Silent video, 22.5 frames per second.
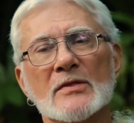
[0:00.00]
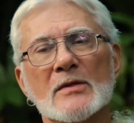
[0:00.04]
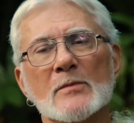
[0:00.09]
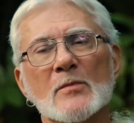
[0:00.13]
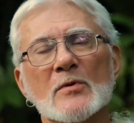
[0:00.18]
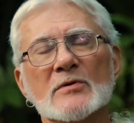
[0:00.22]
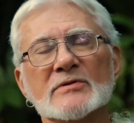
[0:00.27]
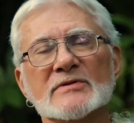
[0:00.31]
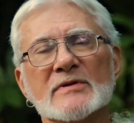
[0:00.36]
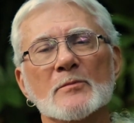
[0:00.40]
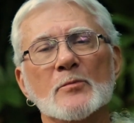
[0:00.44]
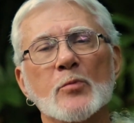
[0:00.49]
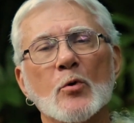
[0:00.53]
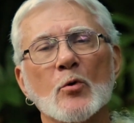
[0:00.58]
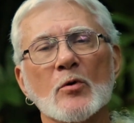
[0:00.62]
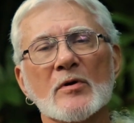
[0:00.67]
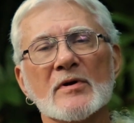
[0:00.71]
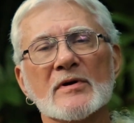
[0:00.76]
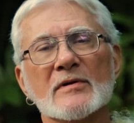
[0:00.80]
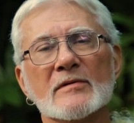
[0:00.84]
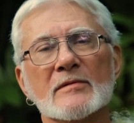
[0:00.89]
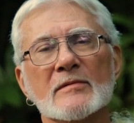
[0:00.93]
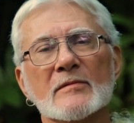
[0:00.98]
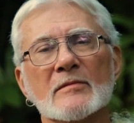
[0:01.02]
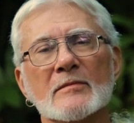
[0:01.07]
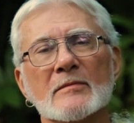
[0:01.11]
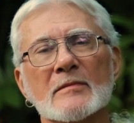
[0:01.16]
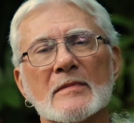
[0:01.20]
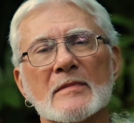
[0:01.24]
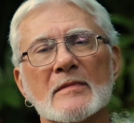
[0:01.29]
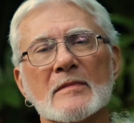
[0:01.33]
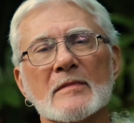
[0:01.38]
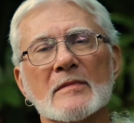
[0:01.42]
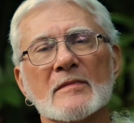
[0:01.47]
most important
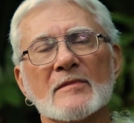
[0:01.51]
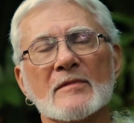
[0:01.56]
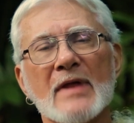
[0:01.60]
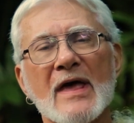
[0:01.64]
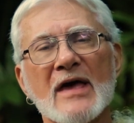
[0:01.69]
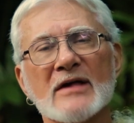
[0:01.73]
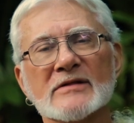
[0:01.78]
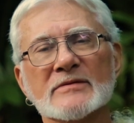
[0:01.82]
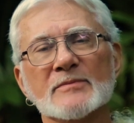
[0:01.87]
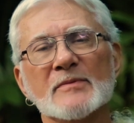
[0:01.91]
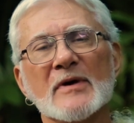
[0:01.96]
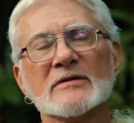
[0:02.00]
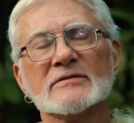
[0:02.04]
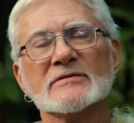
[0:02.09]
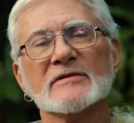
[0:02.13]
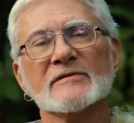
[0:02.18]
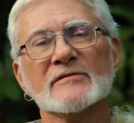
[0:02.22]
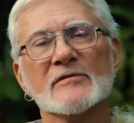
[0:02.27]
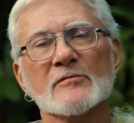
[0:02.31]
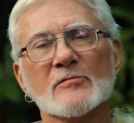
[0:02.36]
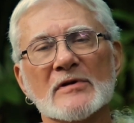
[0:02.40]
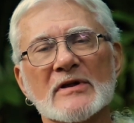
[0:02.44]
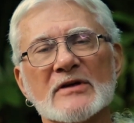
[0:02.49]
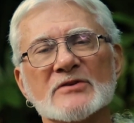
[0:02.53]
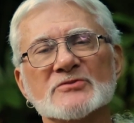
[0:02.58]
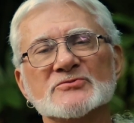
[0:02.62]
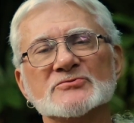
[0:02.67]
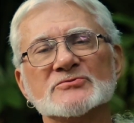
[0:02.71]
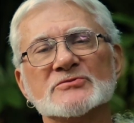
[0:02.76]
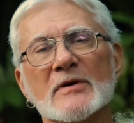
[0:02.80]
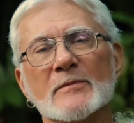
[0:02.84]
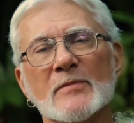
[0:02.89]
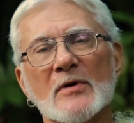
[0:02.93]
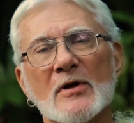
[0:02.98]
aspects of the
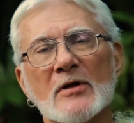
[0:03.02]
relationship